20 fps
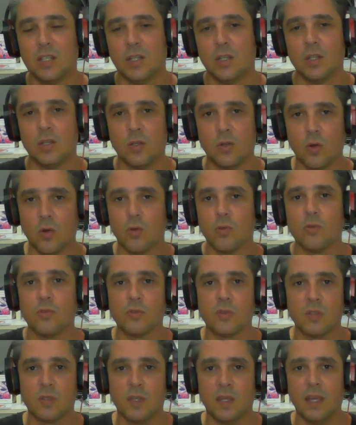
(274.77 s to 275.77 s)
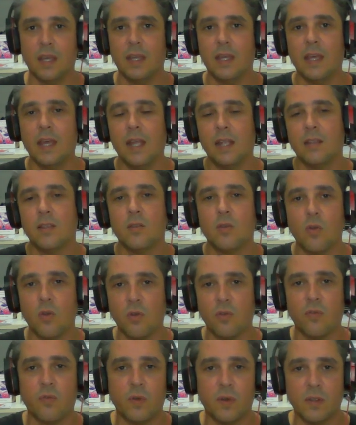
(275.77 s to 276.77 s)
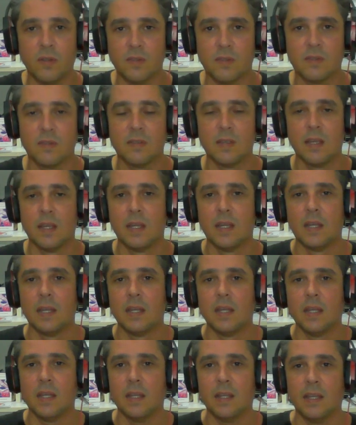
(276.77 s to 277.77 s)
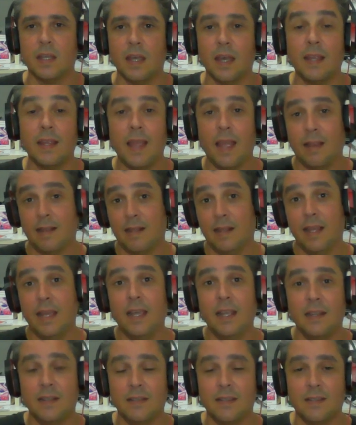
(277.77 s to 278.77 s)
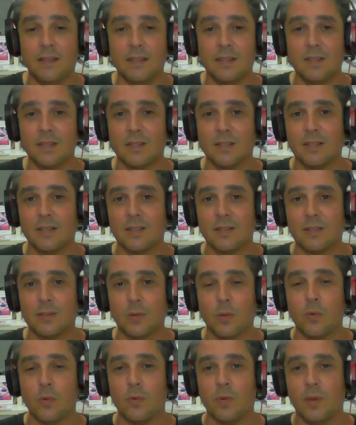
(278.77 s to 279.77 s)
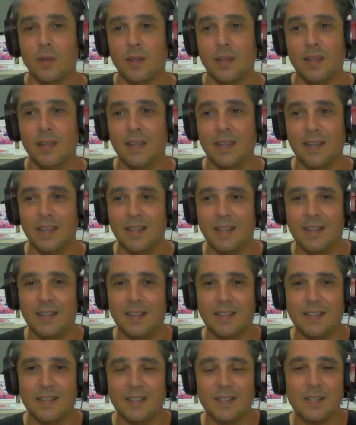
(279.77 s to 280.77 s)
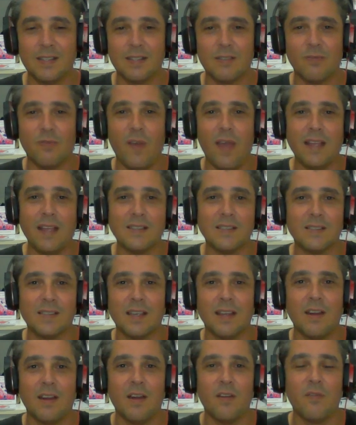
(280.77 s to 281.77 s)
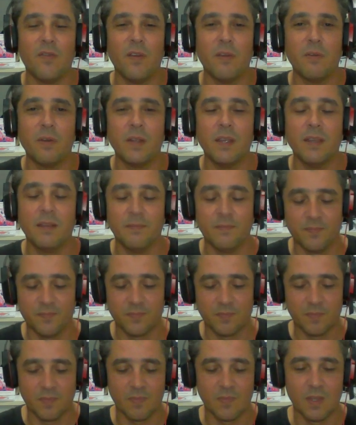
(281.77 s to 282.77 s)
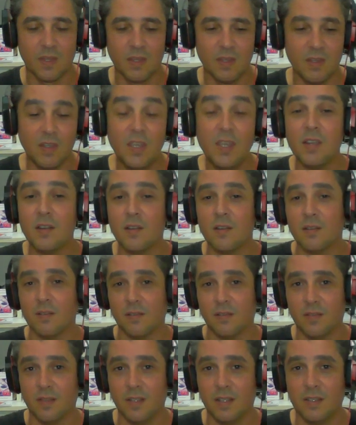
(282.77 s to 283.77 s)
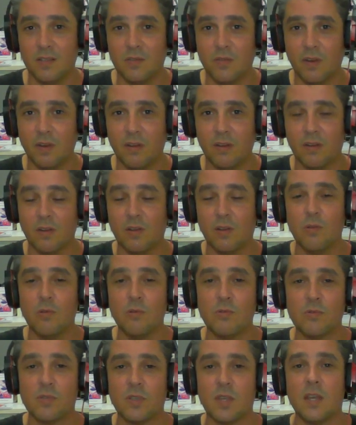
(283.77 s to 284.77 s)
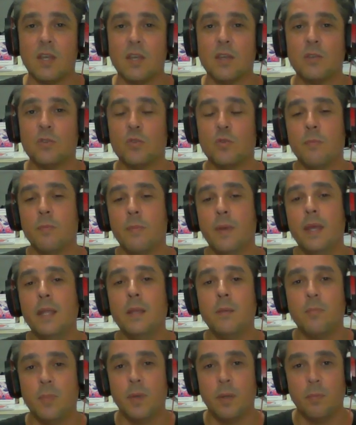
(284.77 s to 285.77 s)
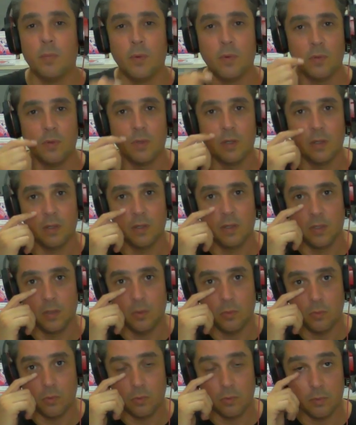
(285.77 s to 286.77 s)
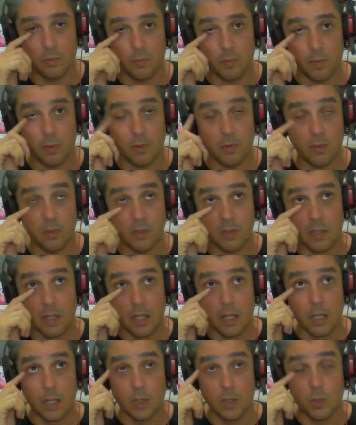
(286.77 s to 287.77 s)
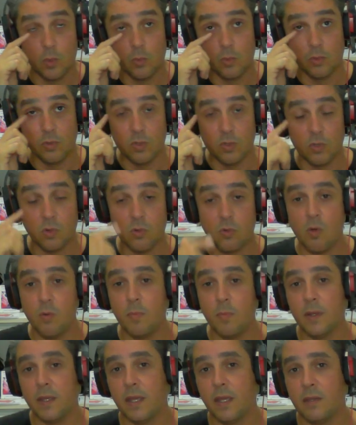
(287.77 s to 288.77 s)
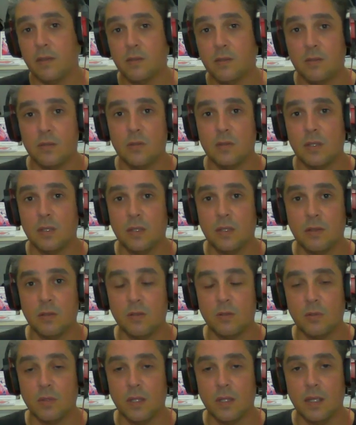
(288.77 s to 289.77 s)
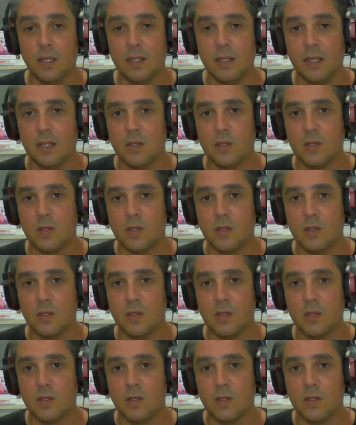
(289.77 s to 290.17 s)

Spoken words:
girls, can't get girlfriends, can't get laid. So these facts are very near, it's very close to many people in the world, because the world's so complicated today that